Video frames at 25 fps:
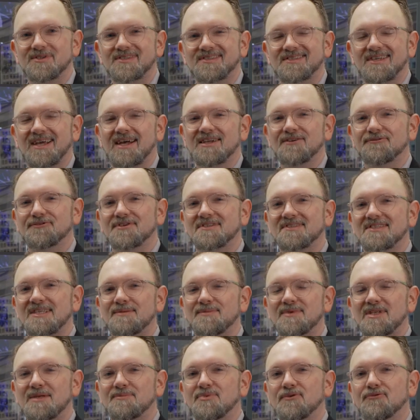it's kind of the
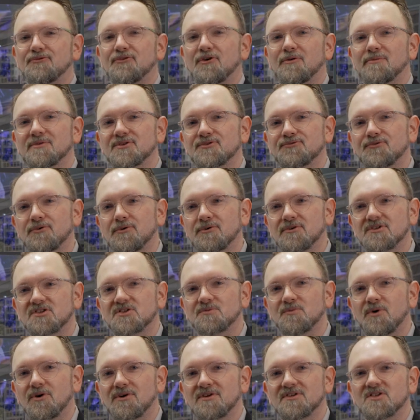similar performance for a
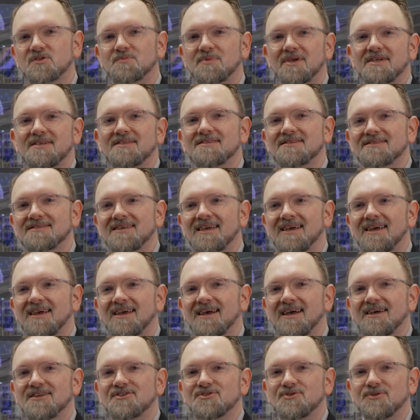smaller space,
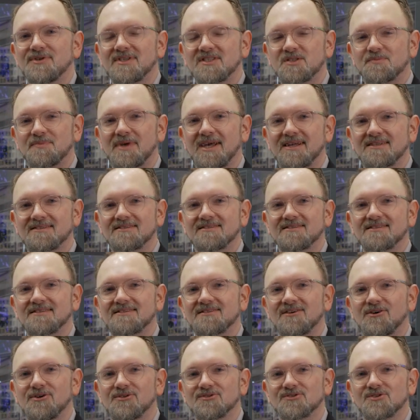as you expect
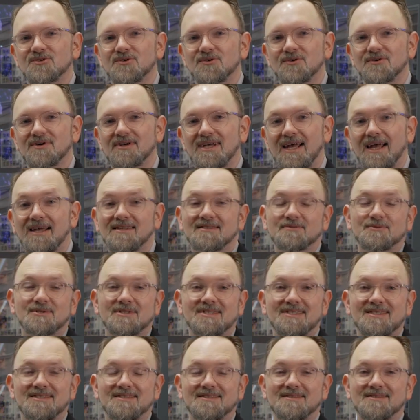it also as with
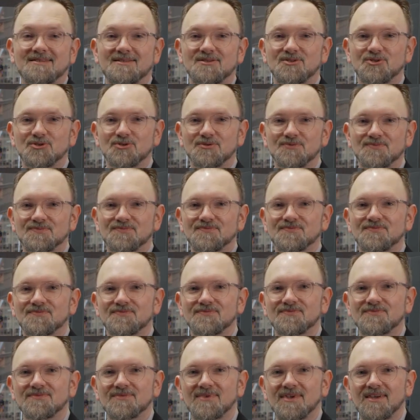TCC2.
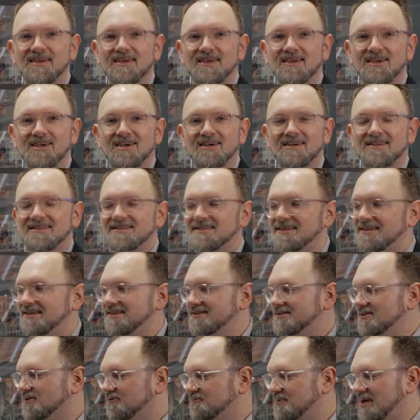The
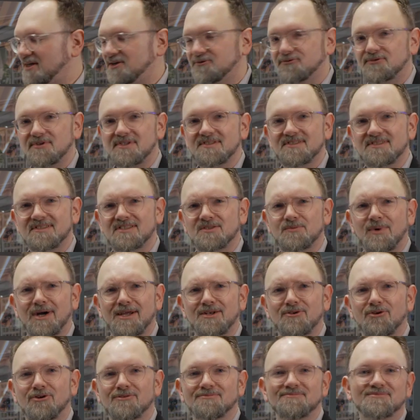list of benefits is
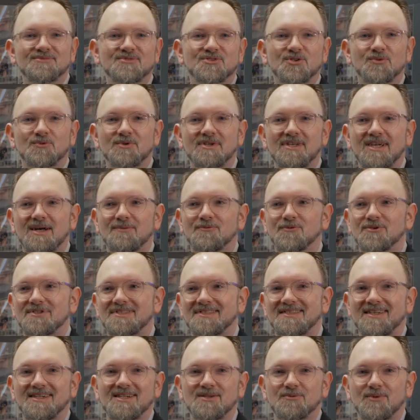quite long, so we come with
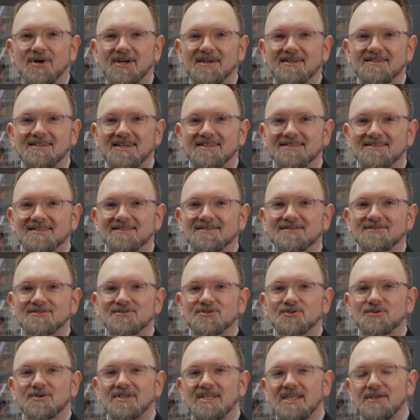single wire Dante,
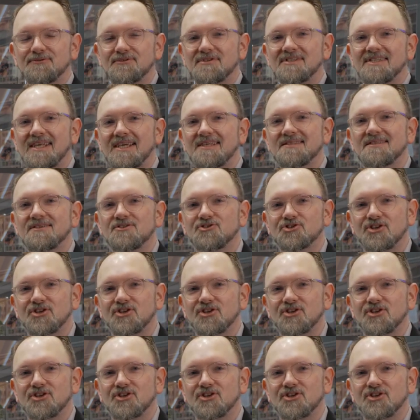so you can even daisy